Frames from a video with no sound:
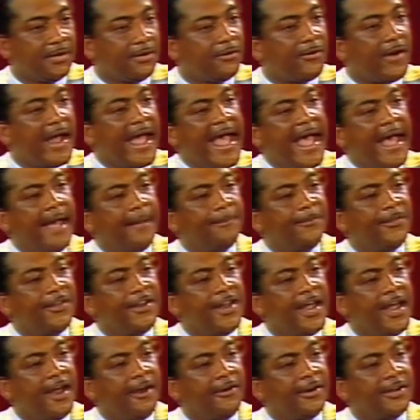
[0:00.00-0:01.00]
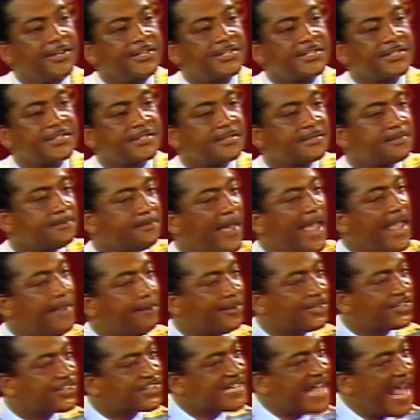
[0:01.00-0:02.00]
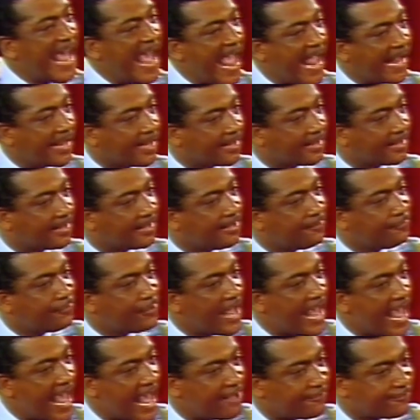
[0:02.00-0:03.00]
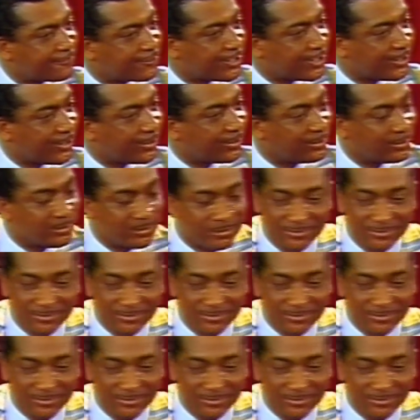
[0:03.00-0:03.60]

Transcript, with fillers: Grab the nearest paper sack if you have to.